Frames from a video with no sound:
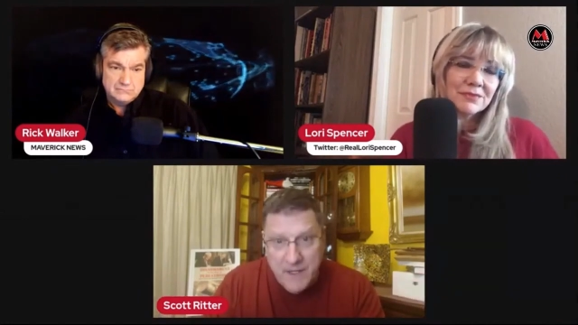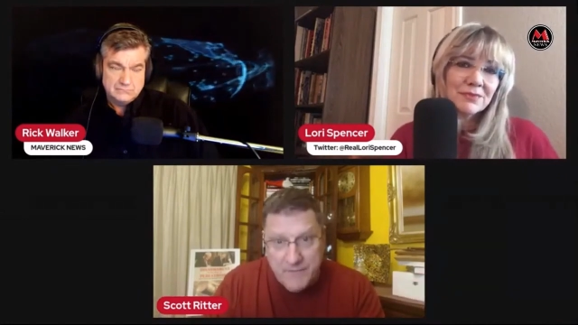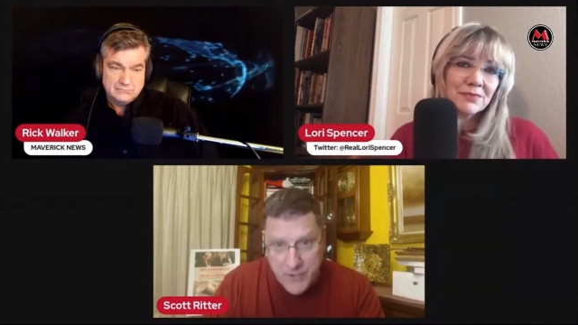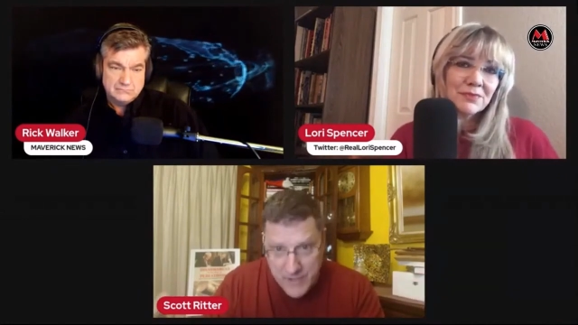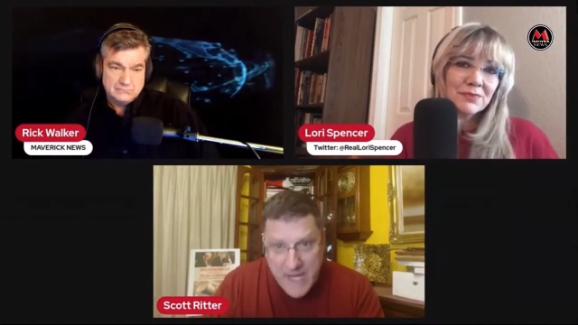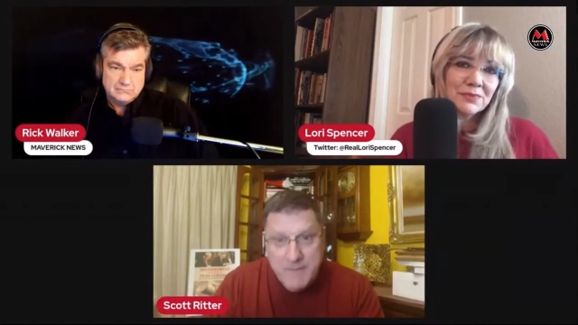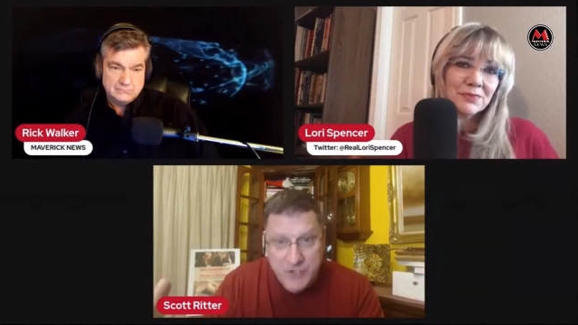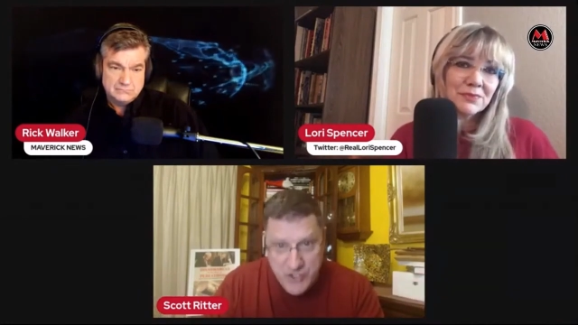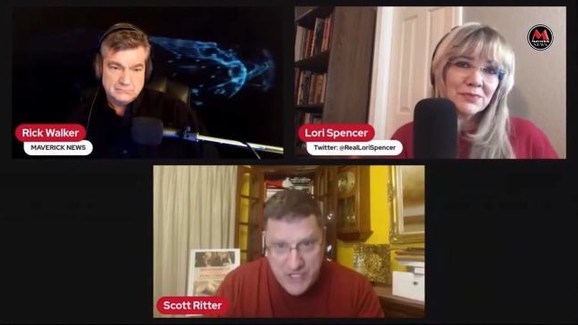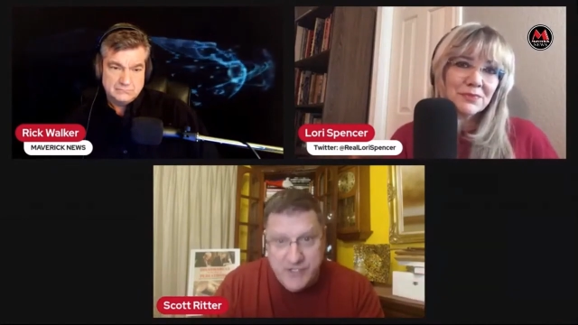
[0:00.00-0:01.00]
Speaker 1: if your name
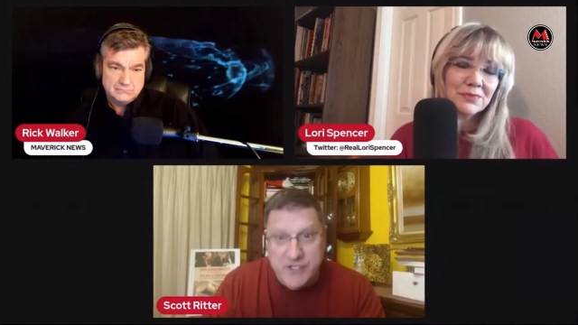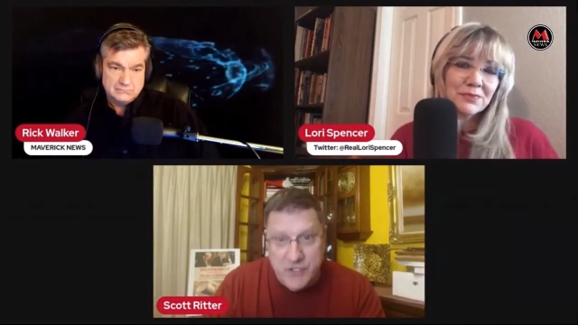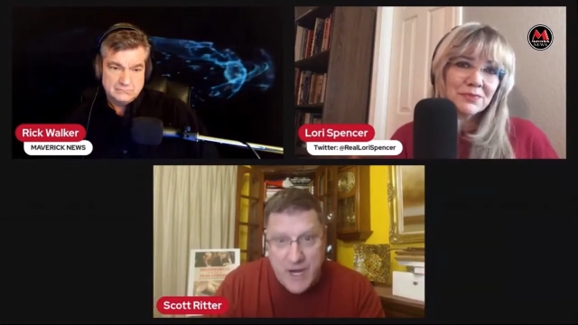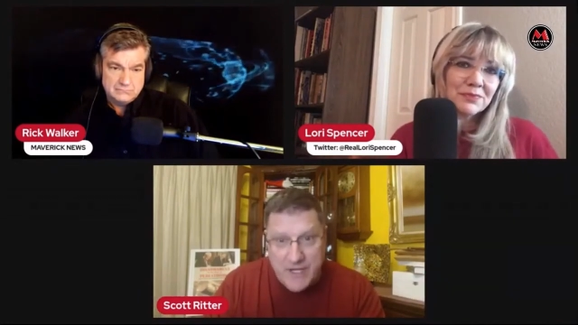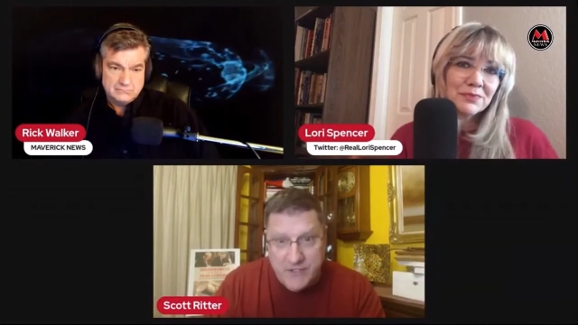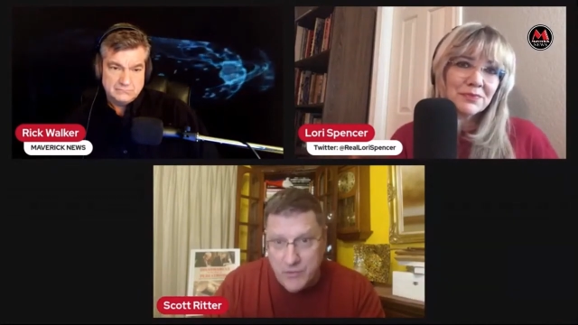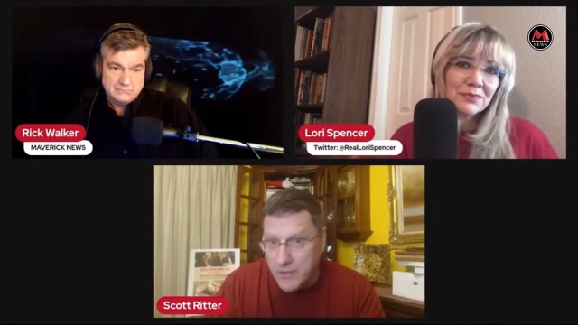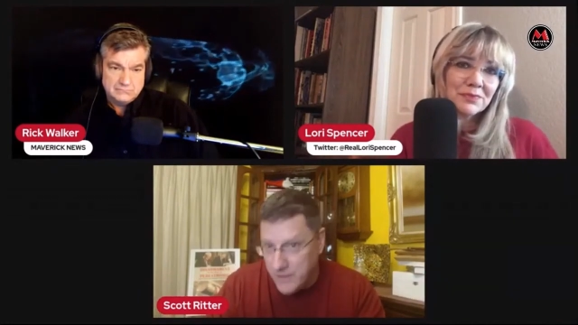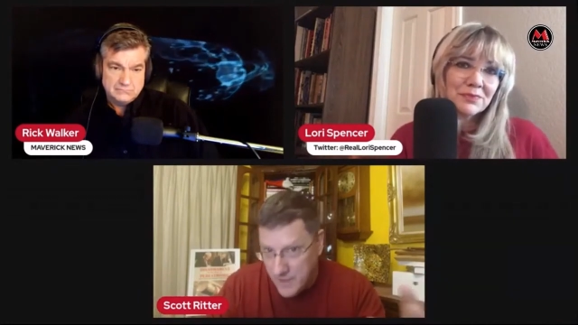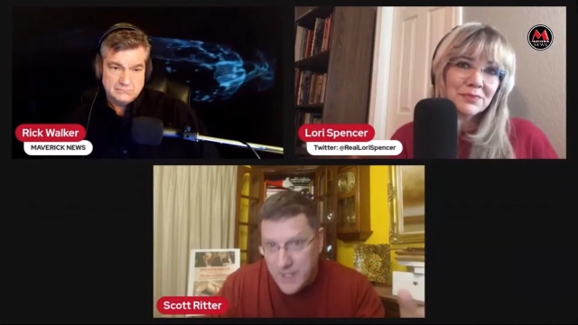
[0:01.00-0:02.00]
is Jesus Christ
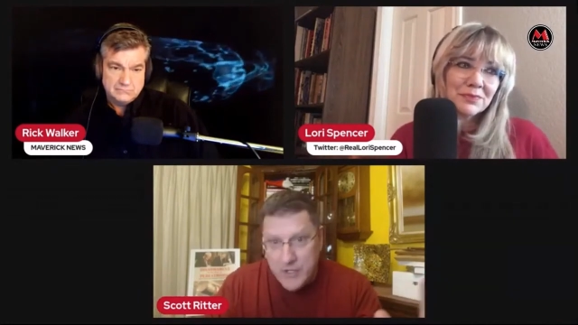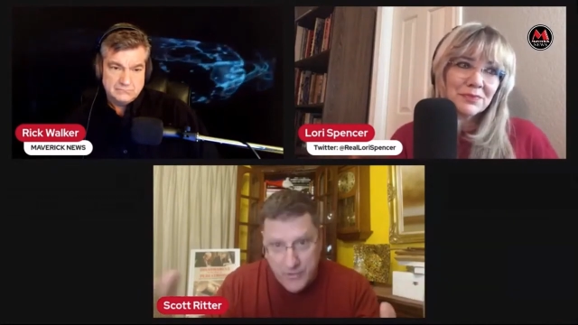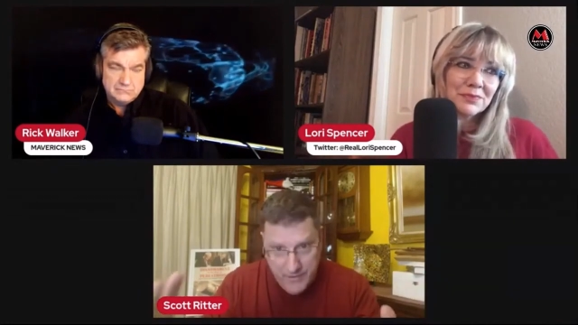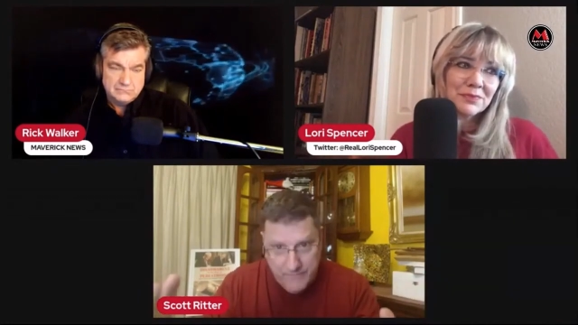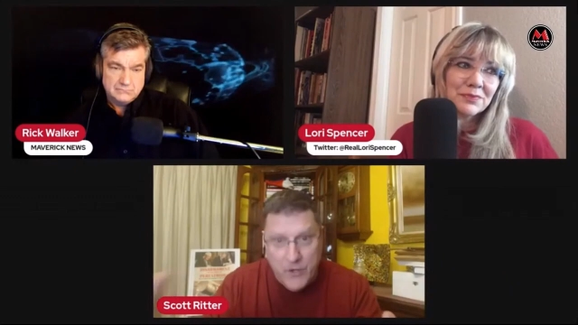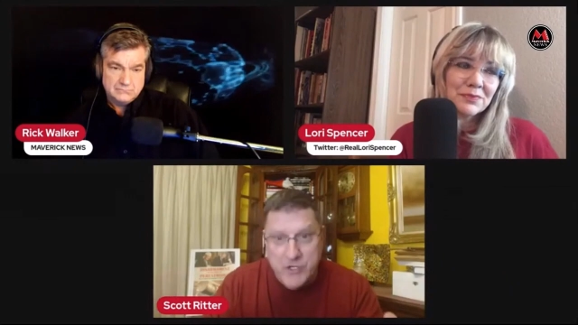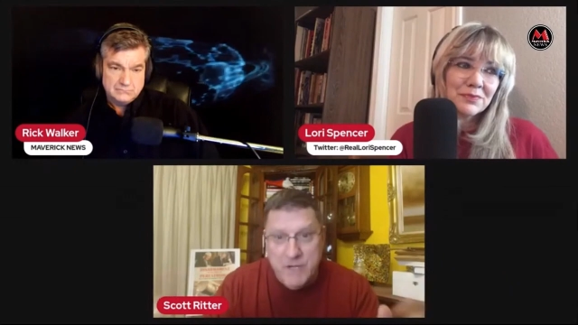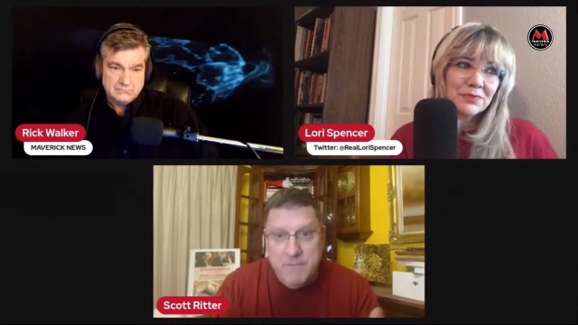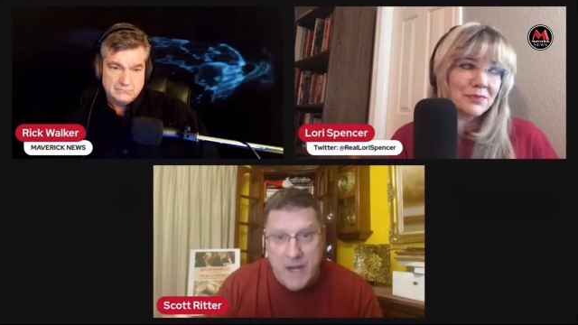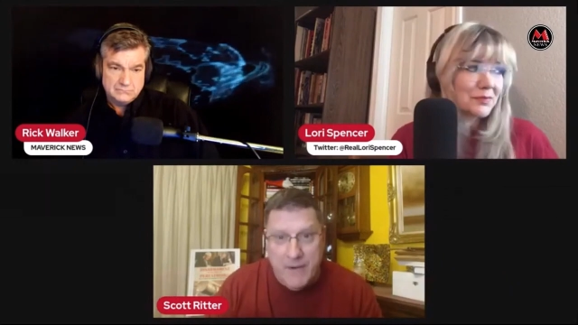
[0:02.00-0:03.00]
or you're the
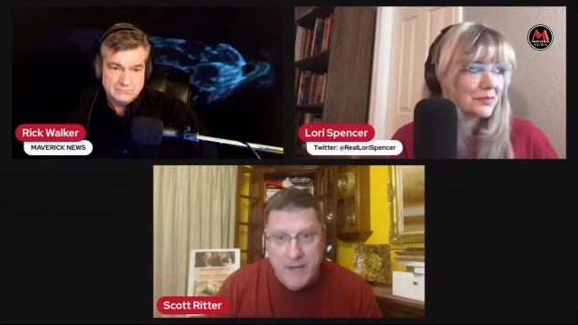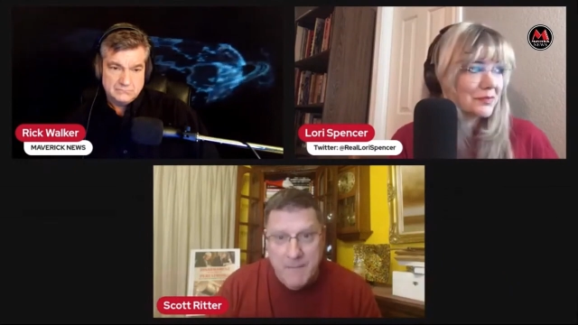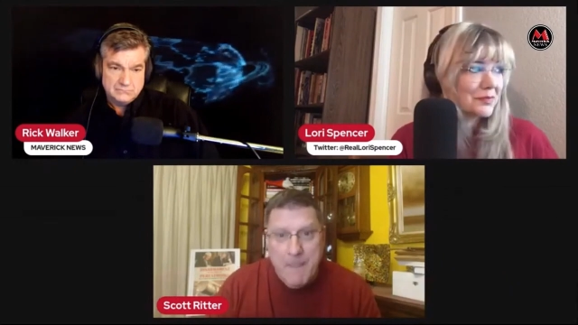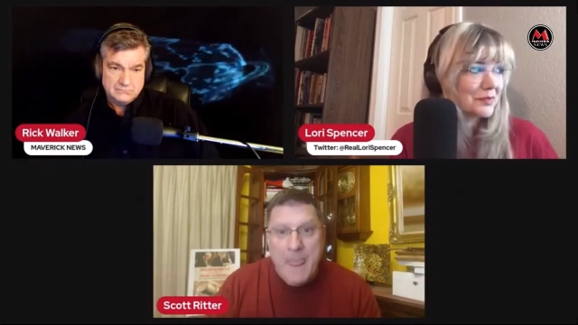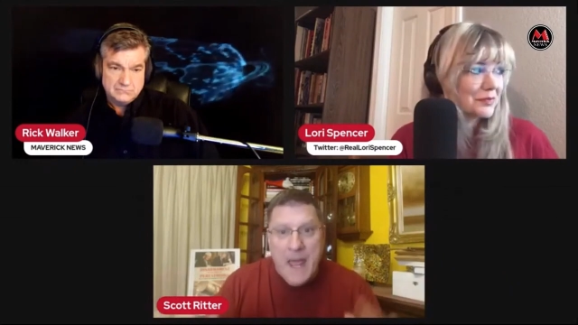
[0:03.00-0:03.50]
Virgin Mary,